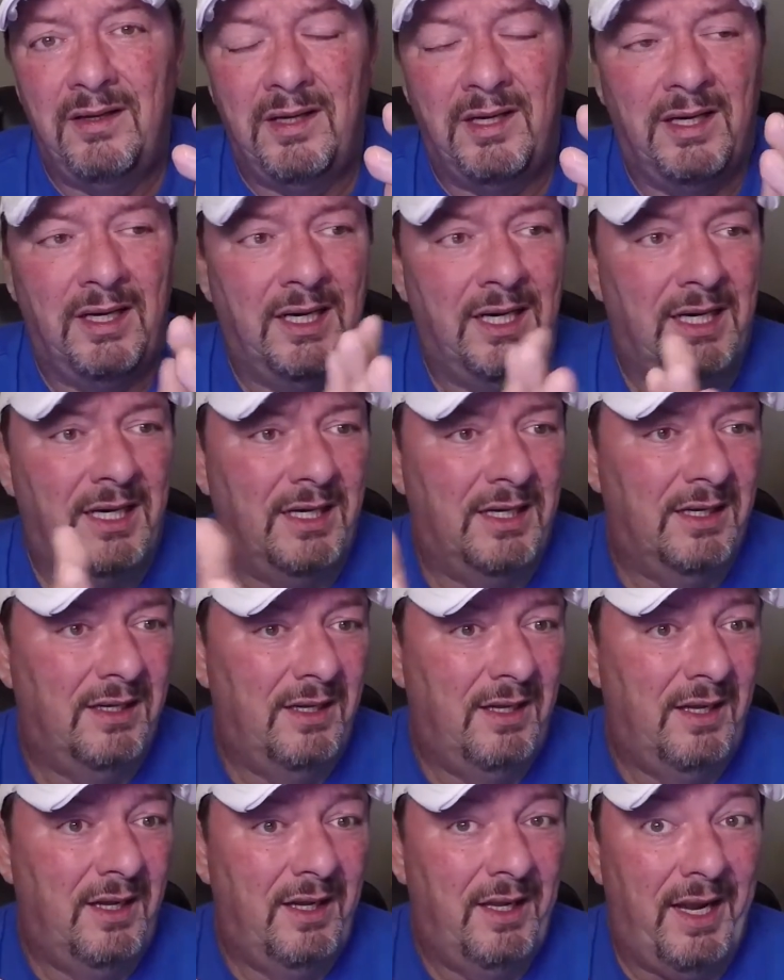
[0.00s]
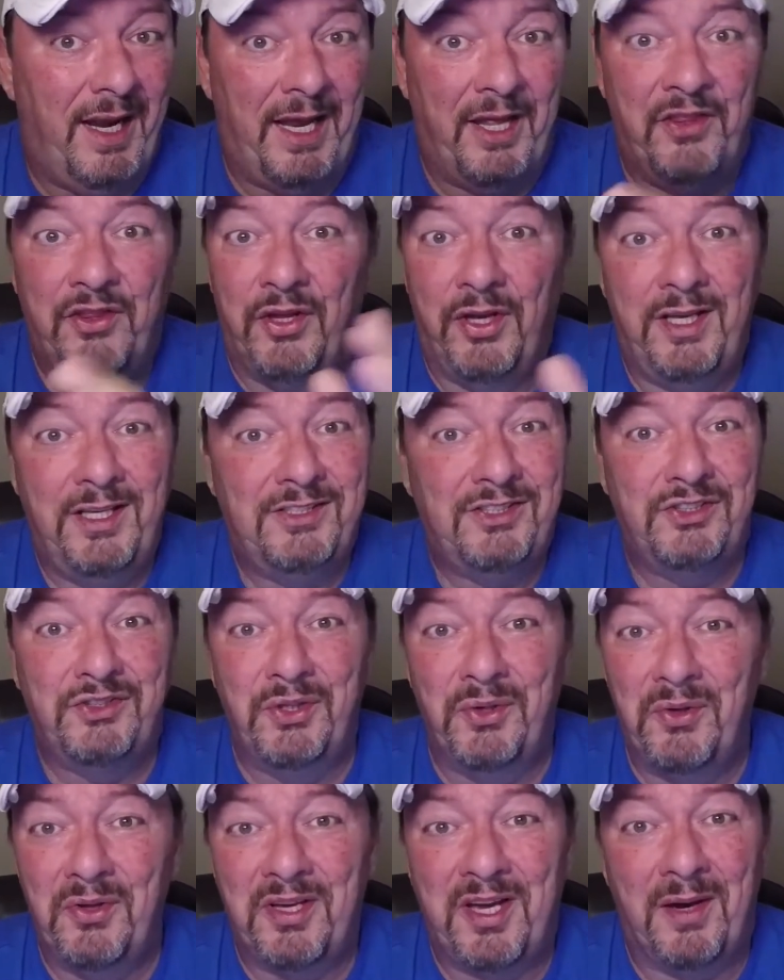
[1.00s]
Uh, and they
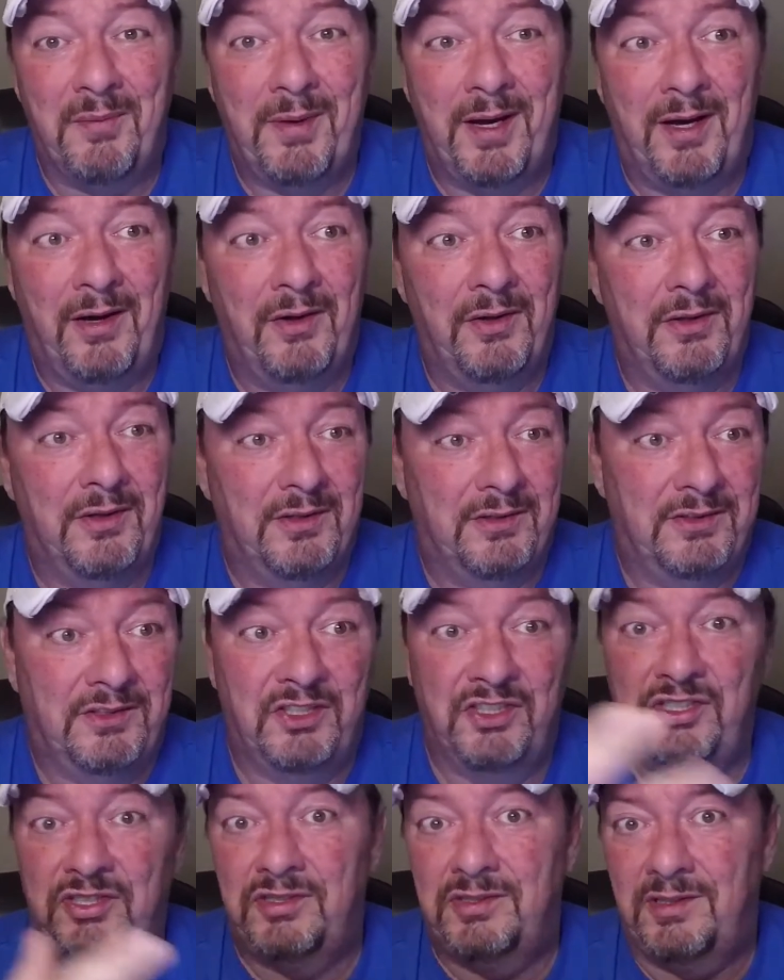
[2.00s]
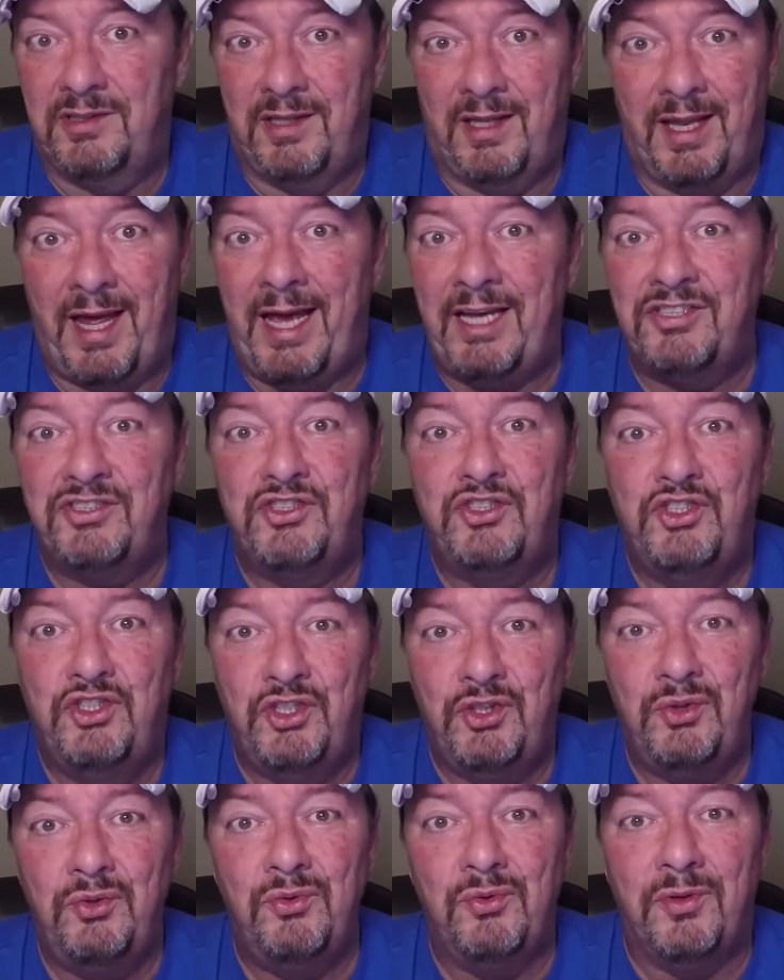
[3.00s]
still come out this last
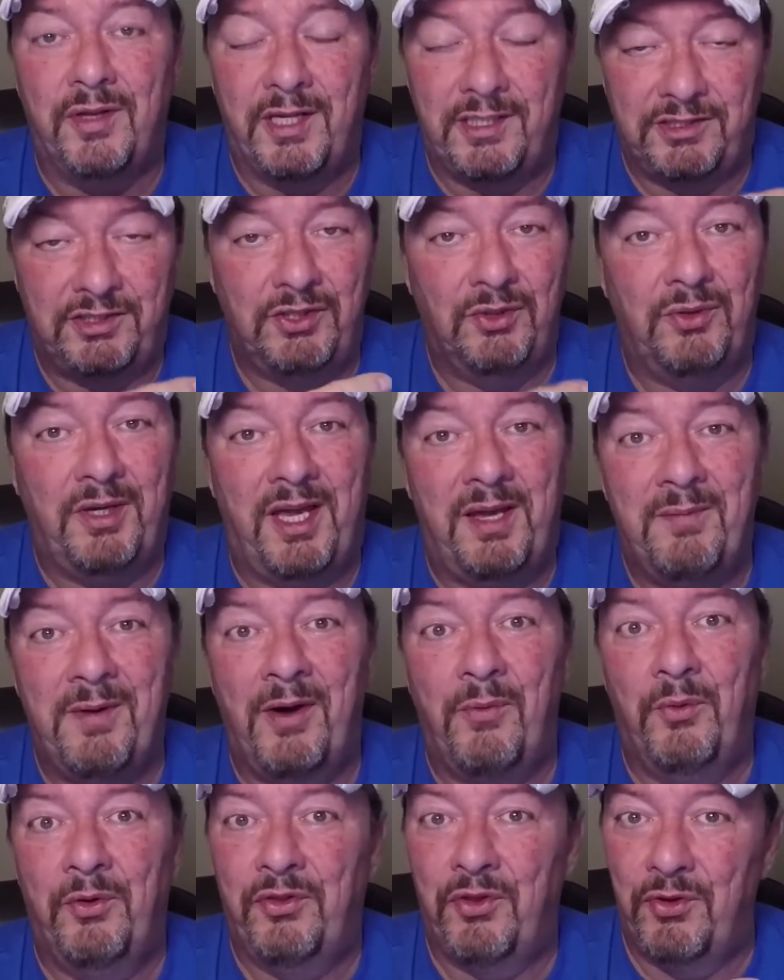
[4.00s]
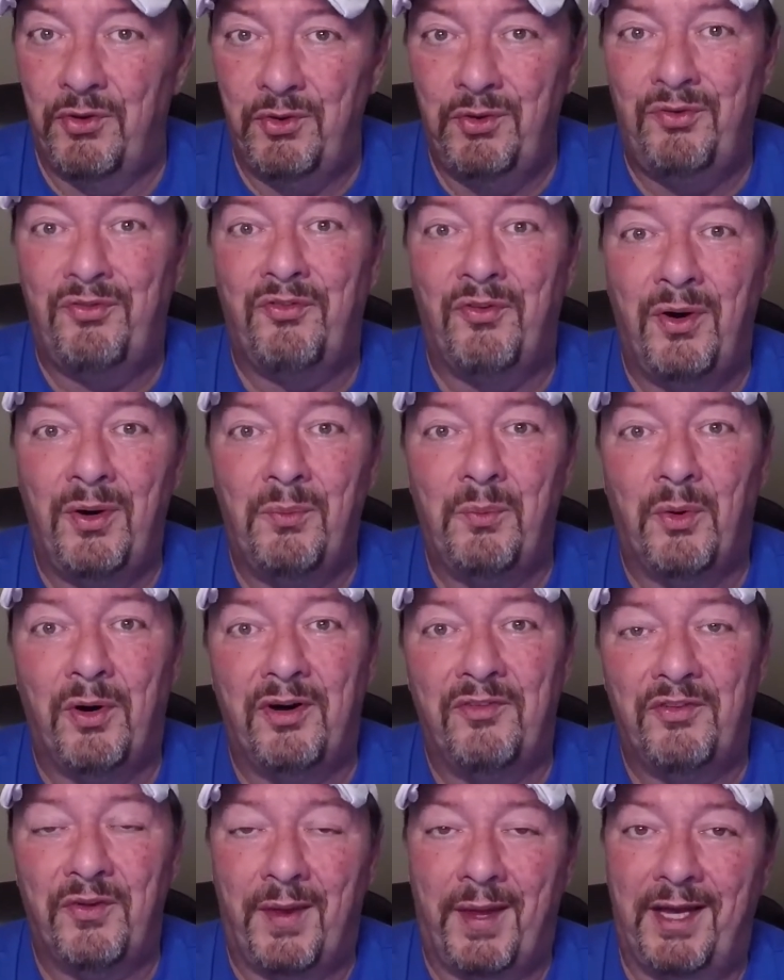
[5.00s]
June. They still came out with a new
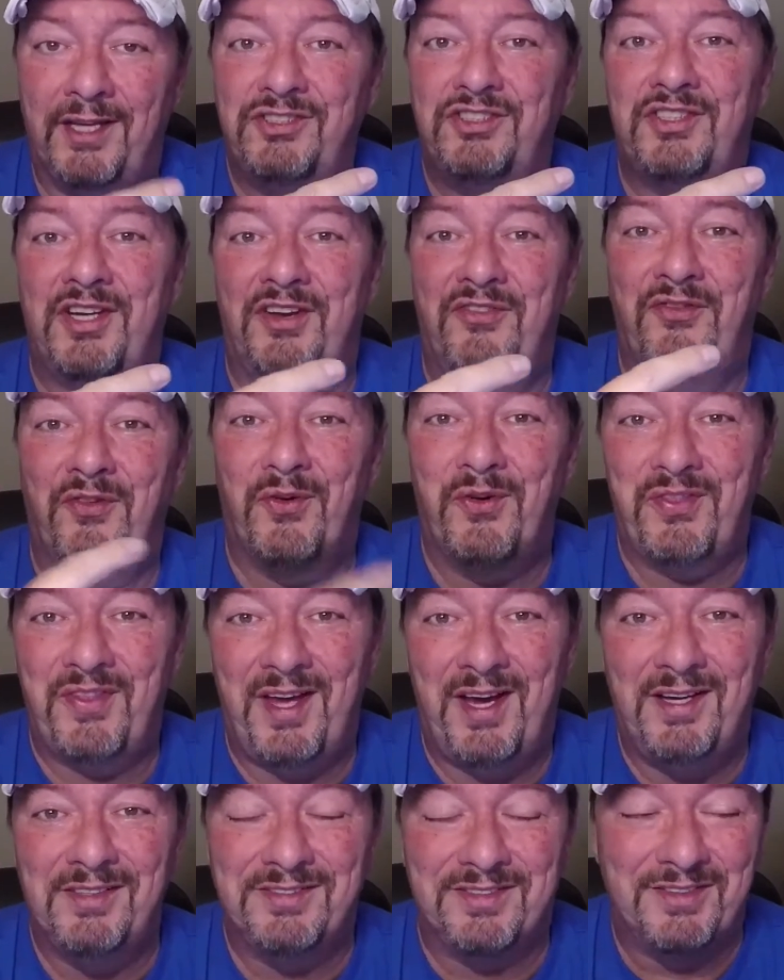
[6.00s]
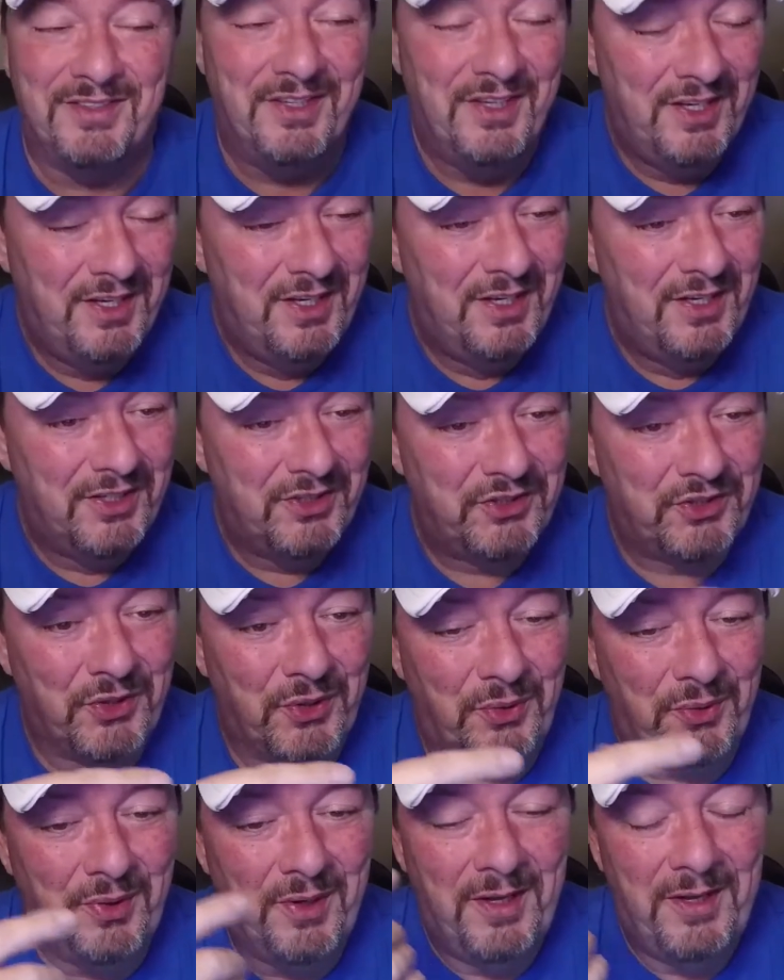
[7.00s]
firmware for the S J four thousand.
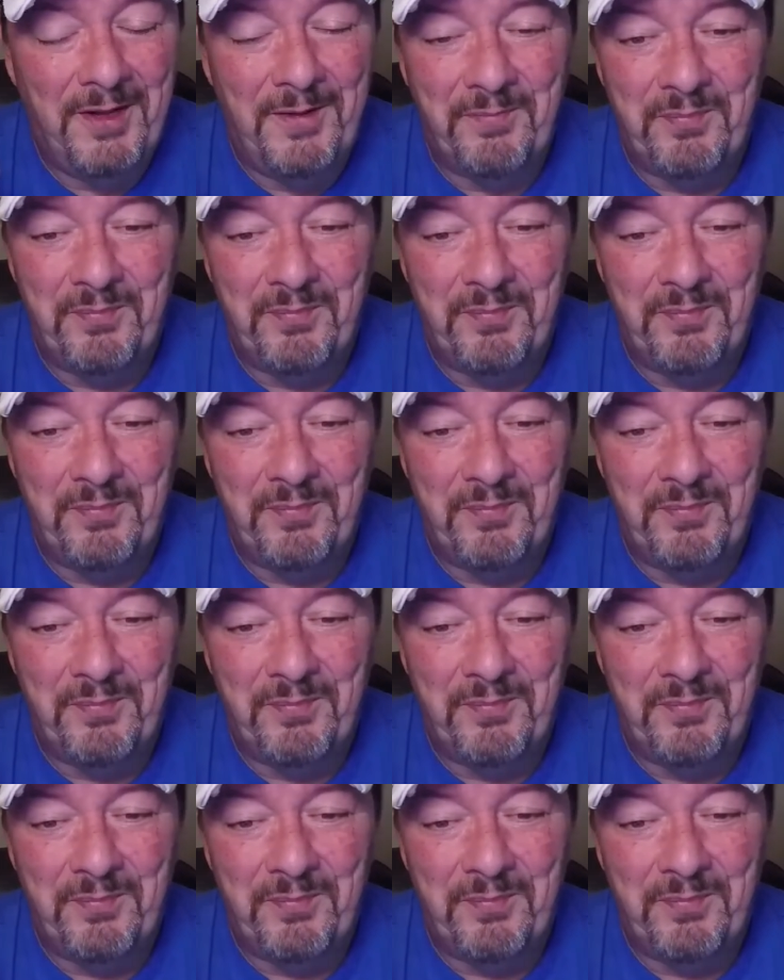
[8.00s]
So